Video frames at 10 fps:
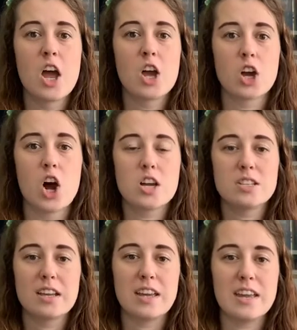
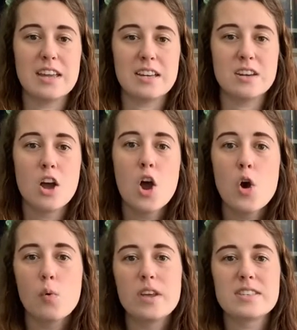causing heat.
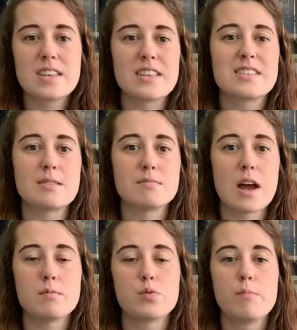We see this
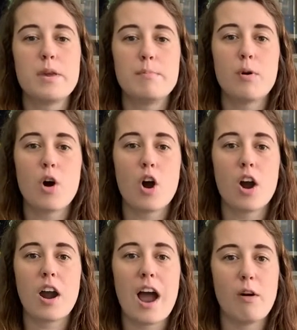sometimes when people
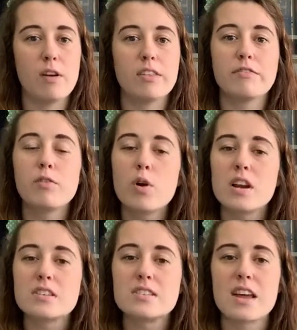are out in the
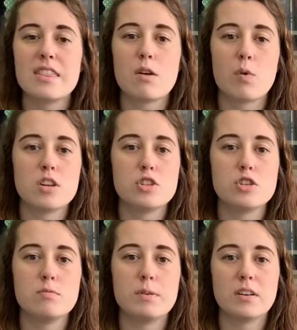forest and they want
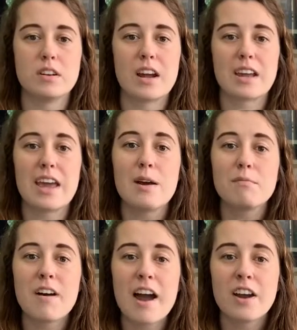to build a
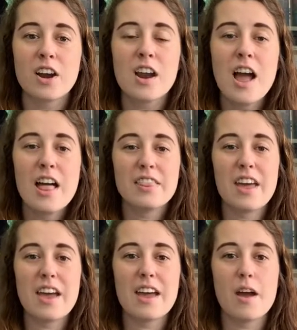campfire.
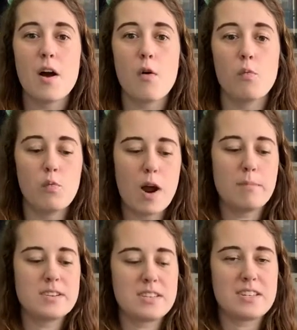They
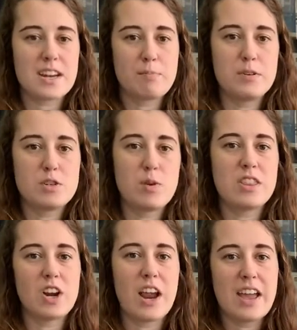rub a stick
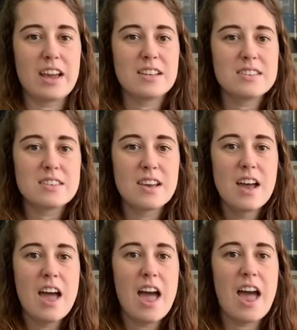between their hands
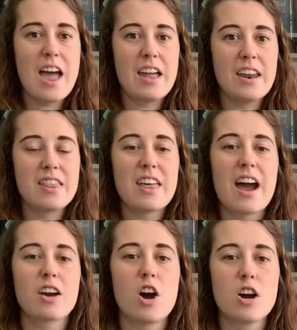and
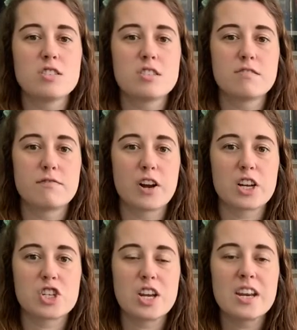that causes
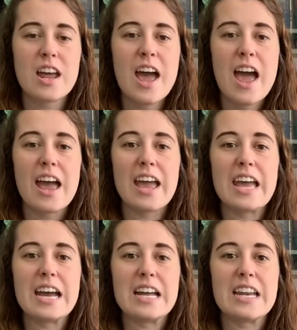friction
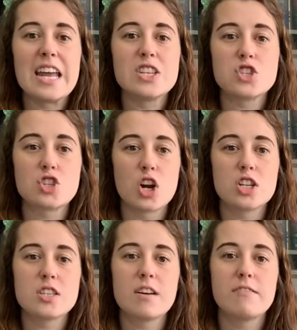and it
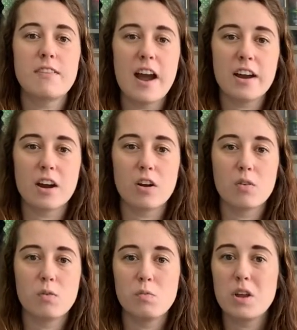starts a fire.
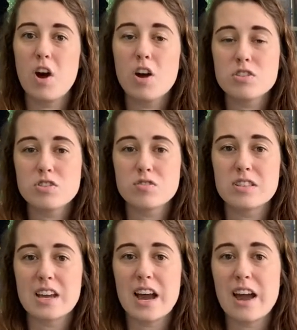We also
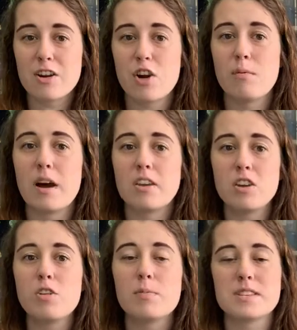see it, I don't know
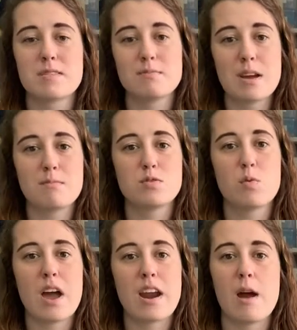about you, but sometimes
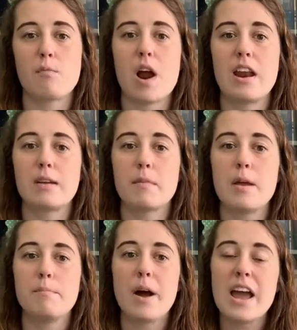when I'm riding
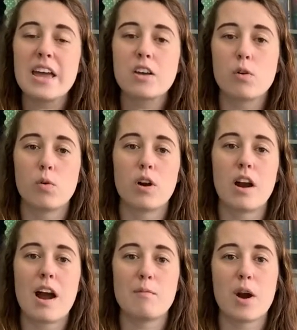my bike
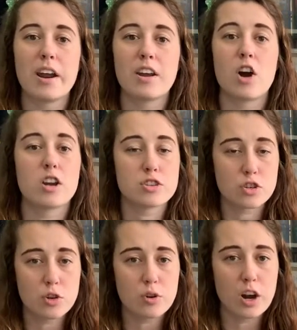or I'm riding on a
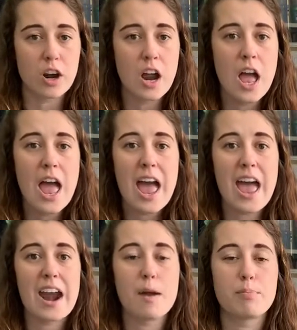scooter
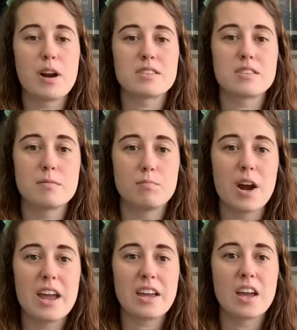and I press the brake,